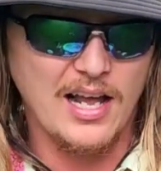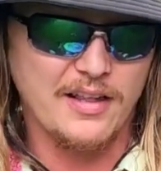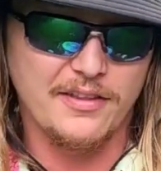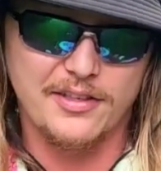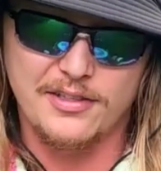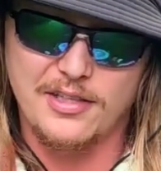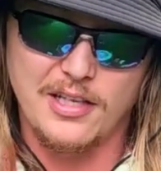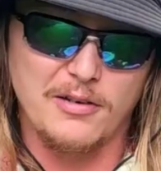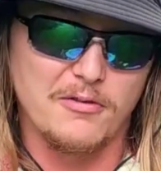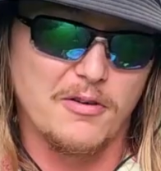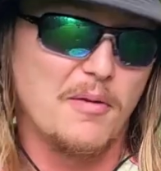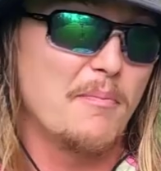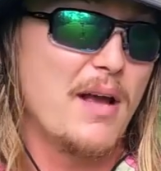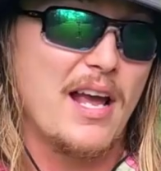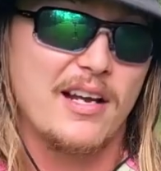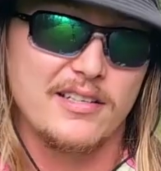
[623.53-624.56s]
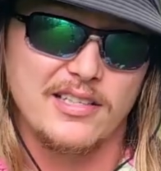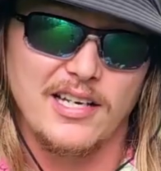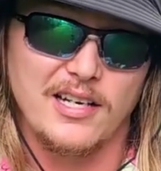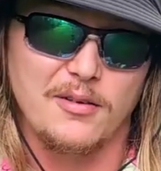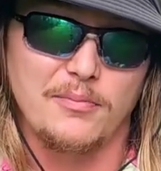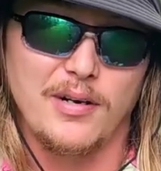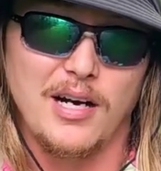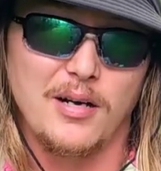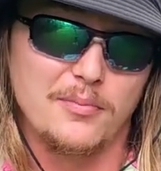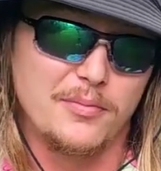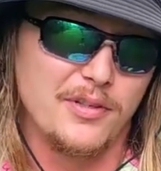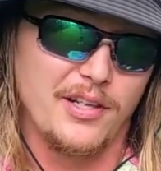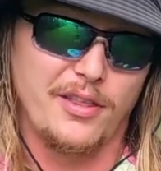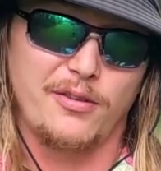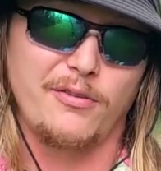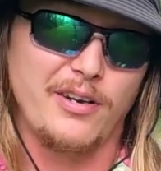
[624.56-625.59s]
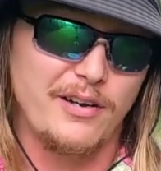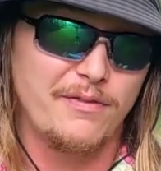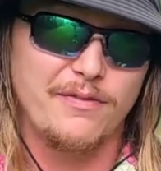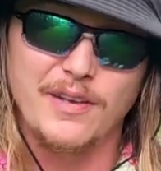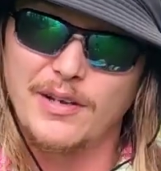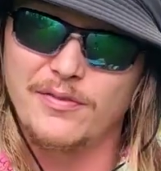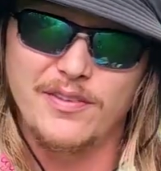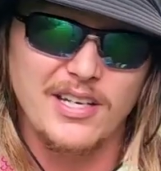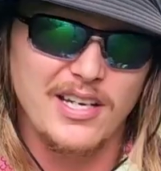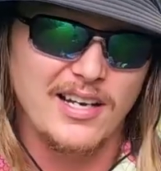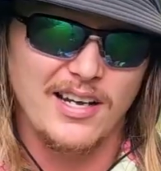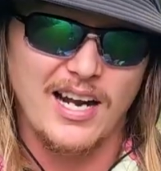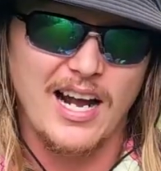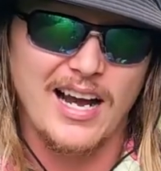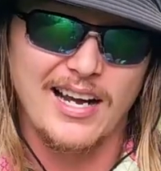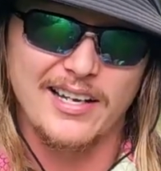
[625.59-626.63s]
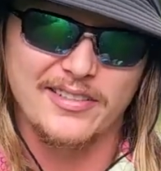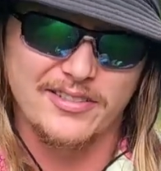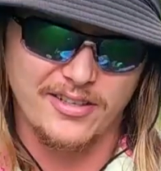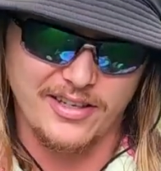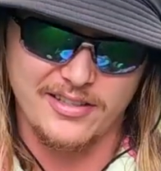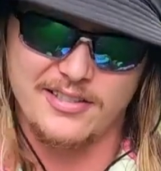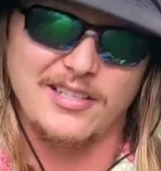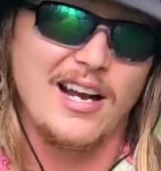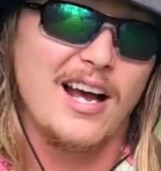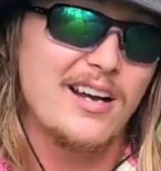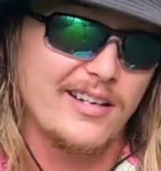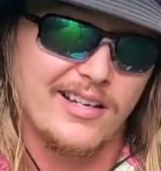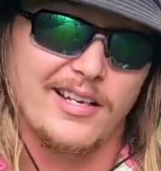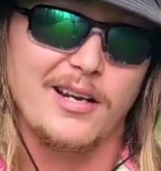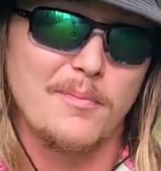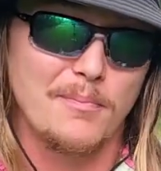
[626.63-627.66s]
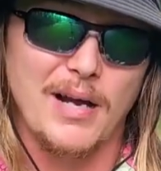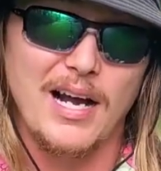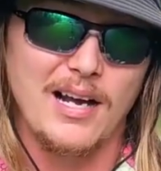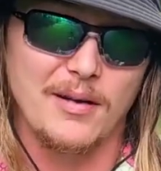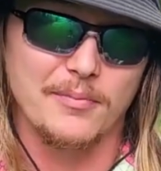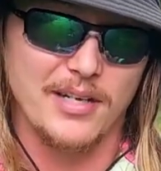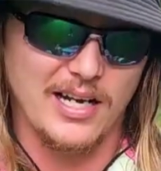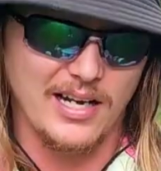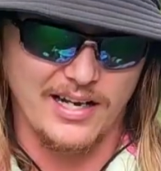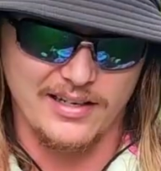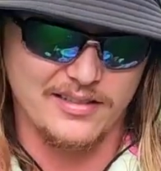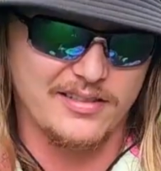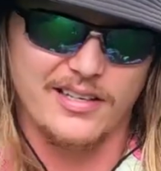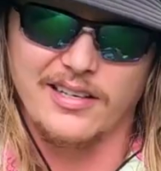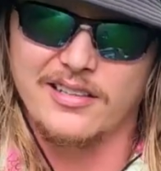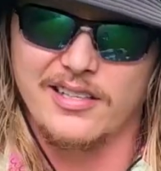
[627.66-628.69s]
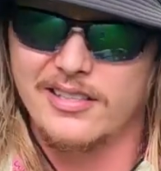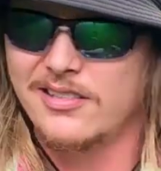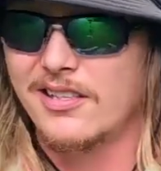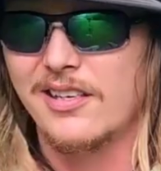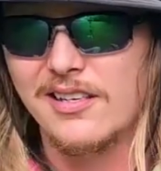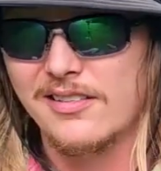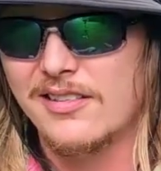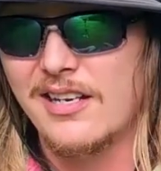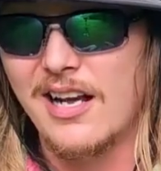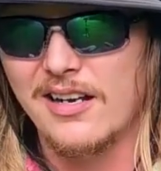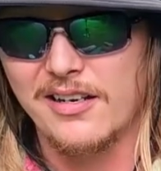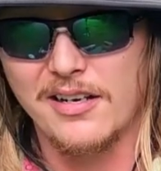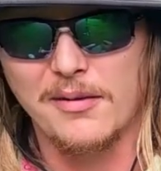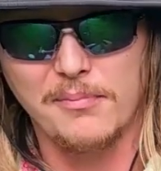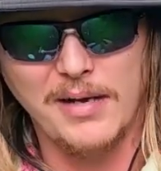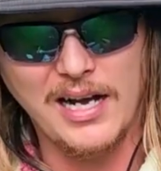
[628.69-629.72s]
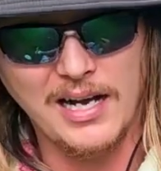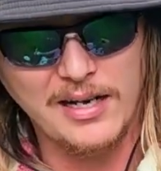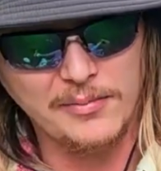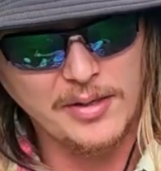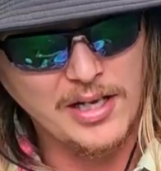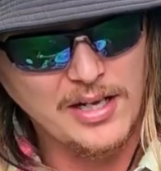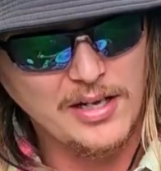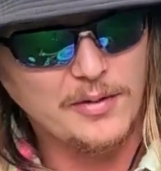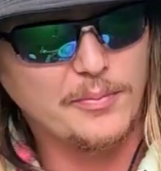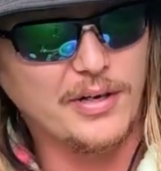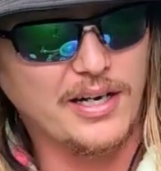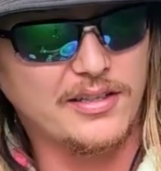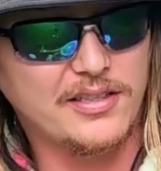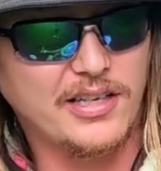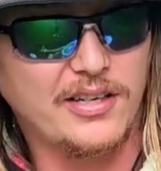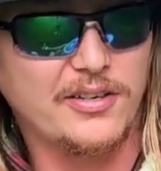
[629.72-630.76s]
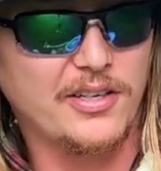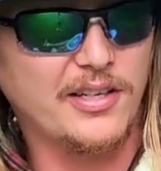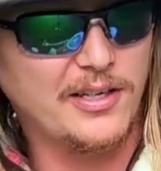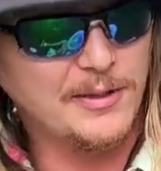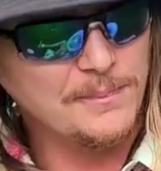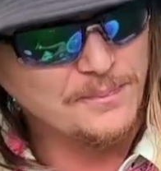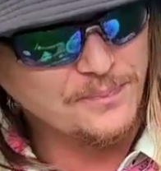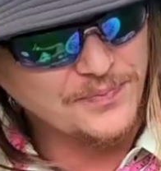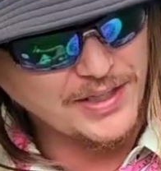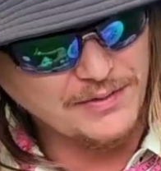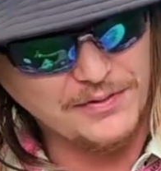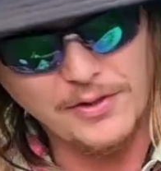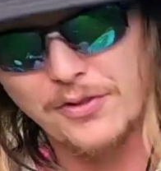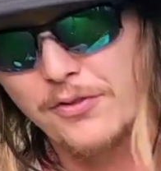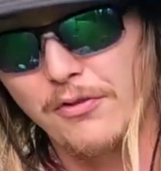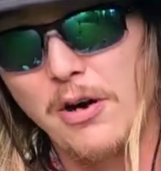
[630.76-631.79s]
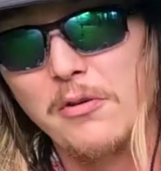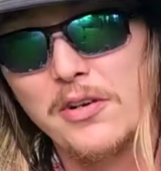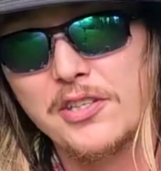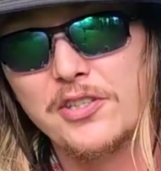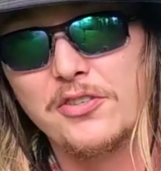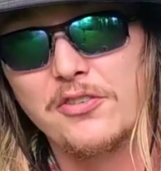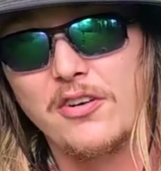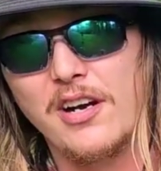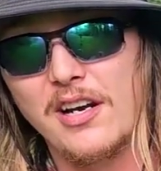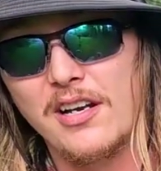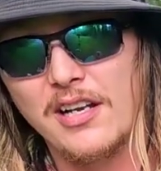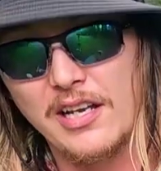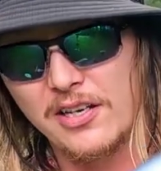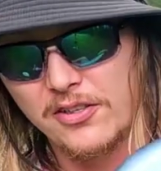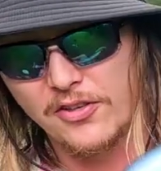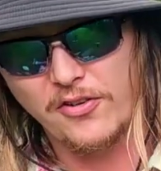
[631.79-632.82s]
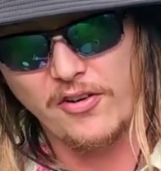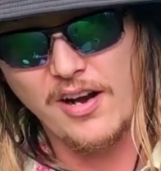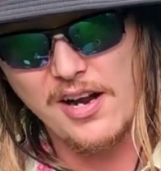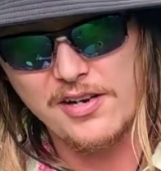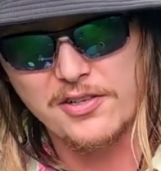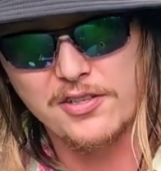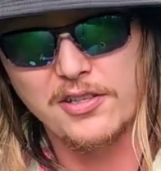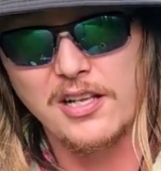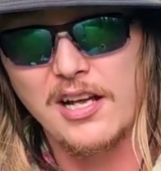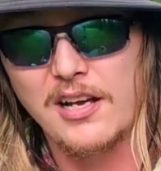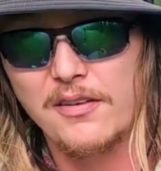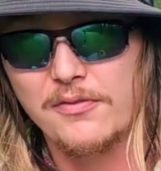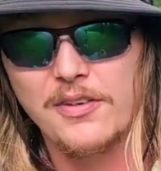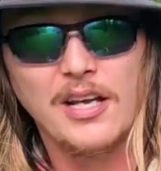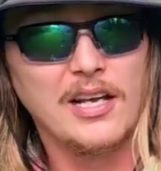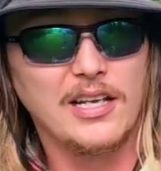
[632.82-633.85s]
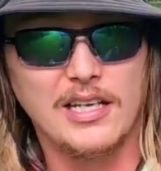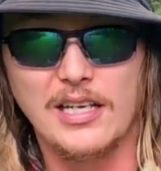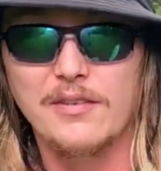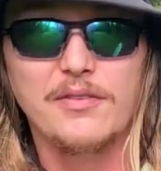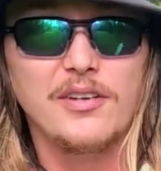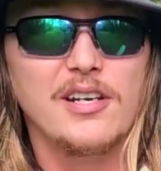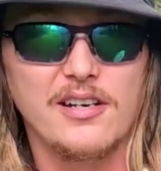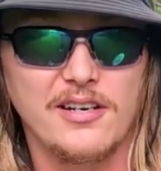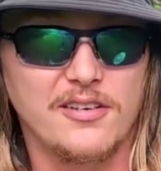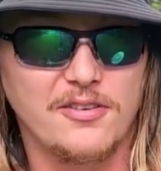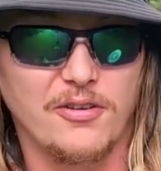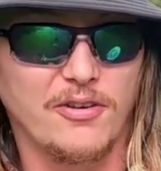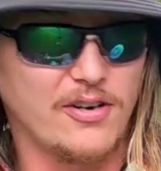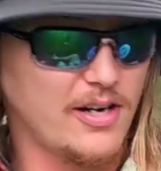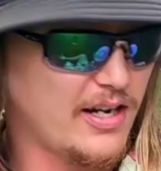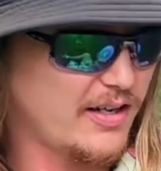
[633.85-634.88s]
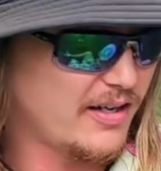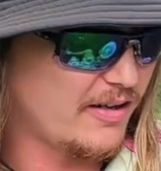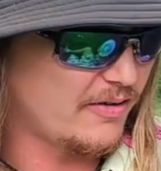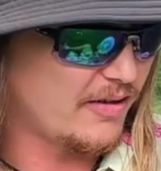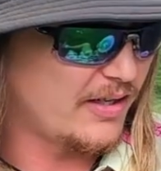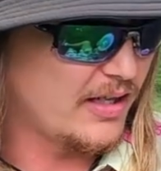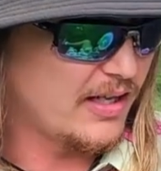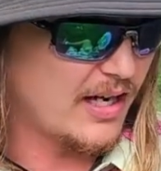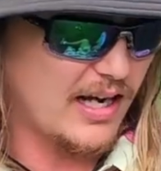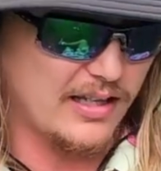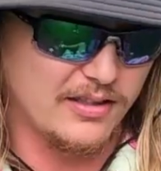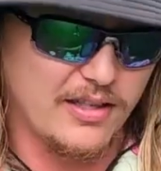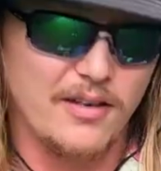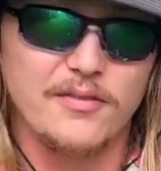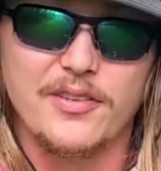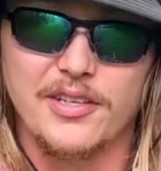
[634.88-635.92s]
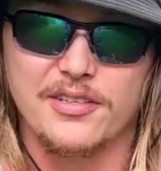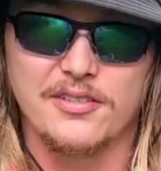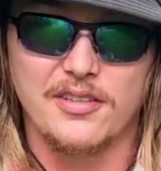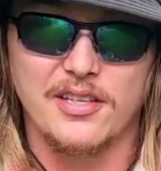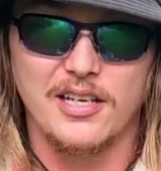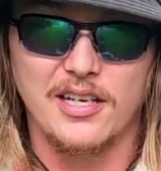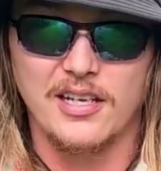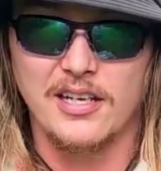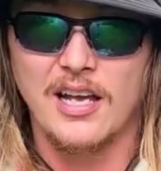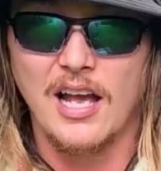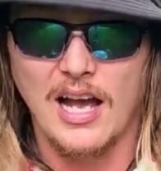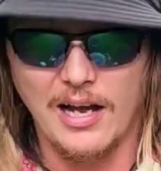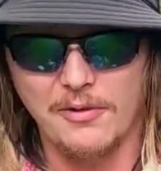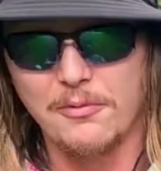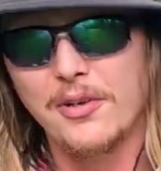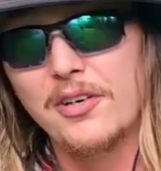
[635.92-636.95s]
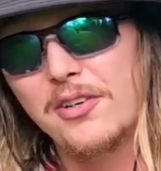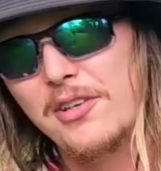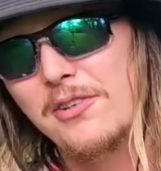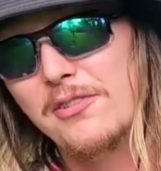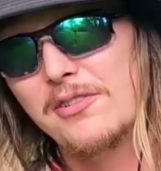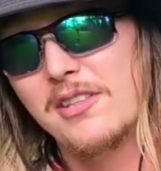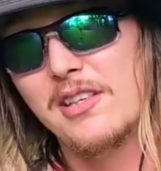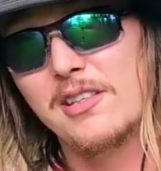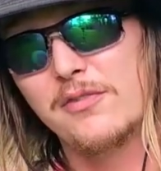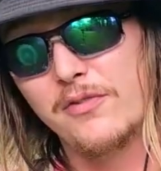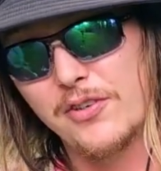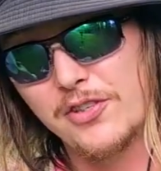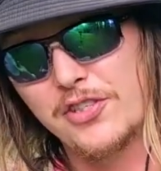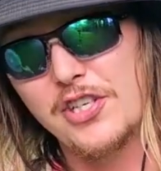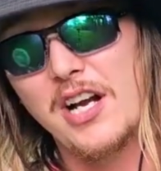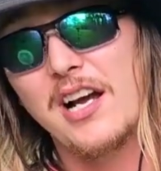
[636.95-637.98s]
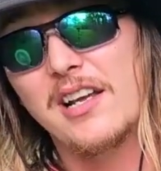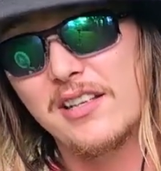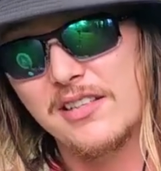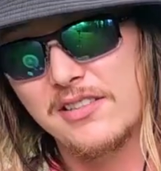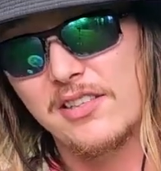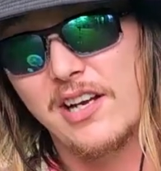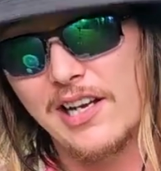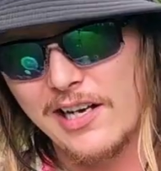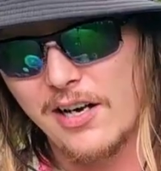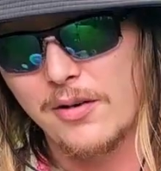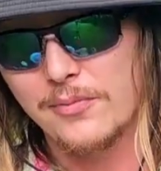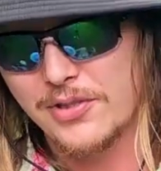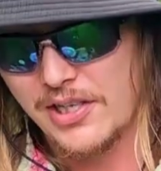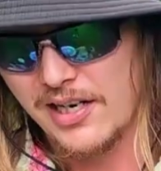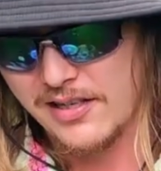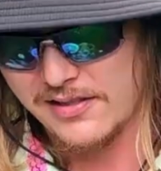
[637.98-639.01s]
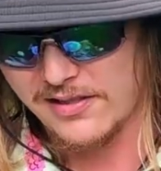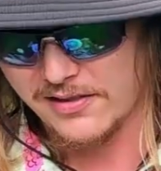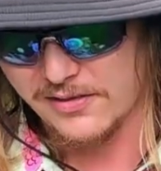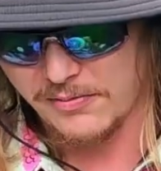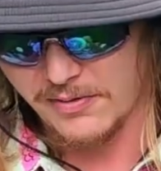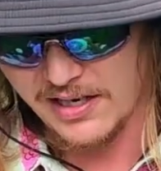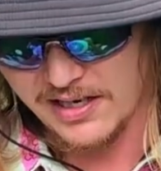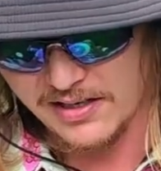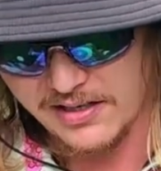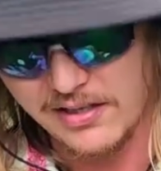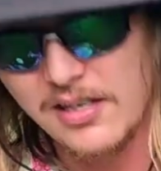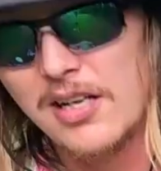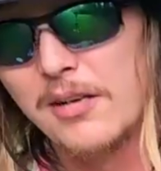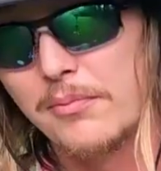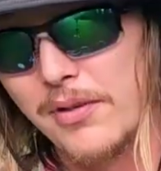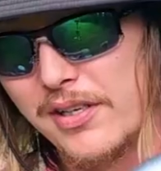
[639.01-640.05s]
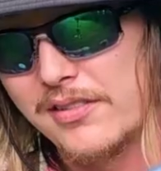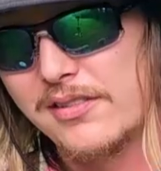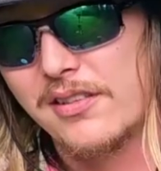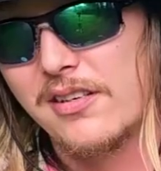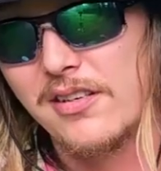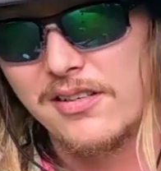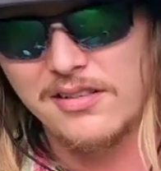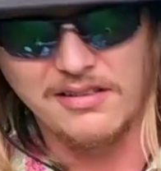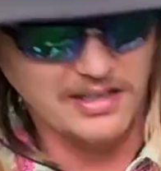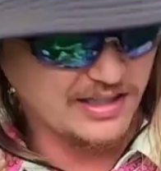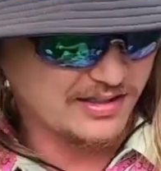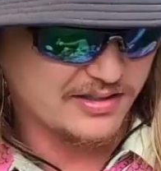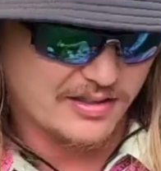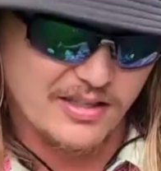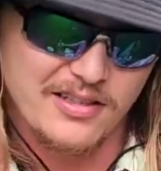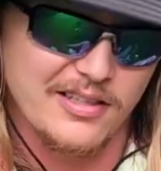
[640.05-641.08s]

This thing will max out probably 350 on a hyzer. It's not gonna bomb, guys. Like, this thing is not gonna bomb, but I tell you, if you throw it straight, it'll crash left, even in a tornado. I love this thing. I will use this for giant sidearm shots as well, but it's a good disc.